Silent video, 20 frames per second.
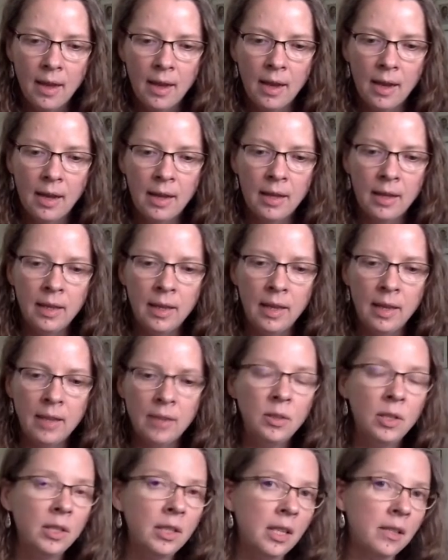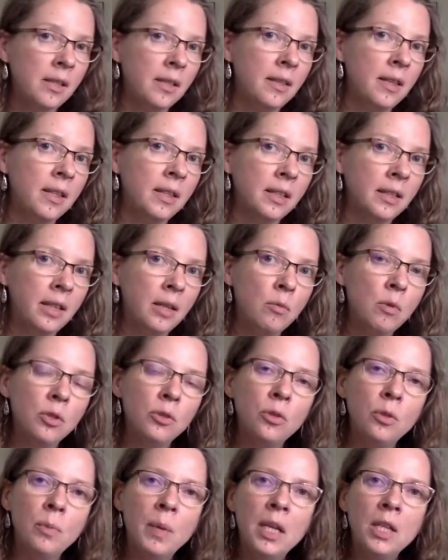And another thing that I
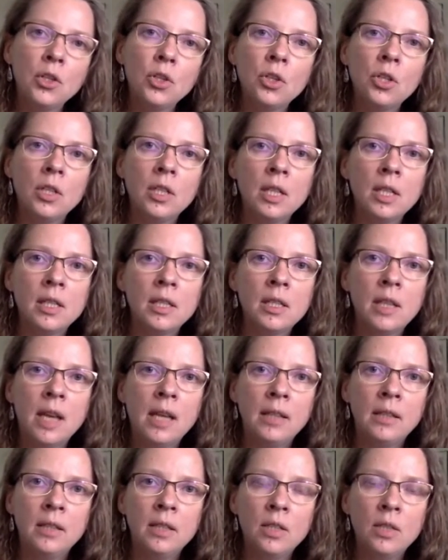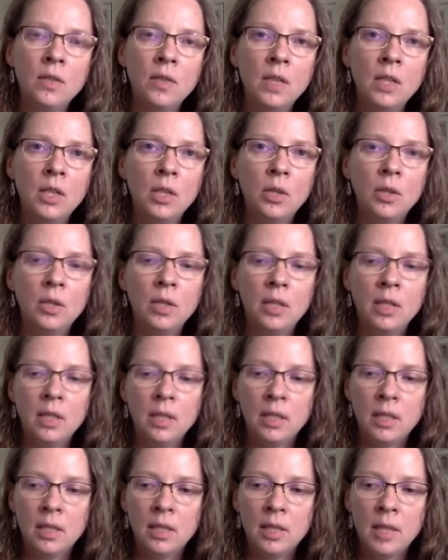want to mention is that this video
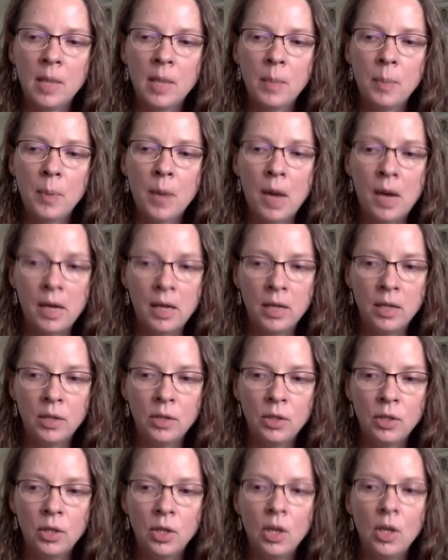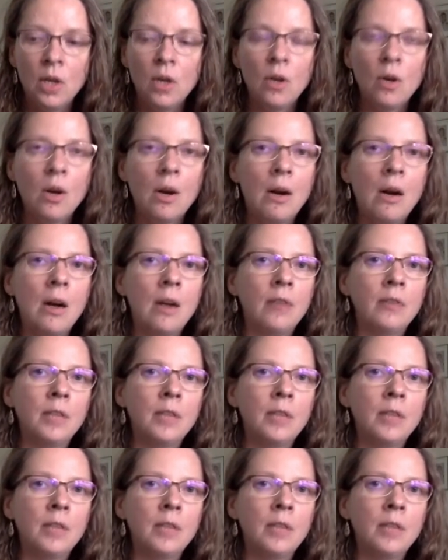is a part of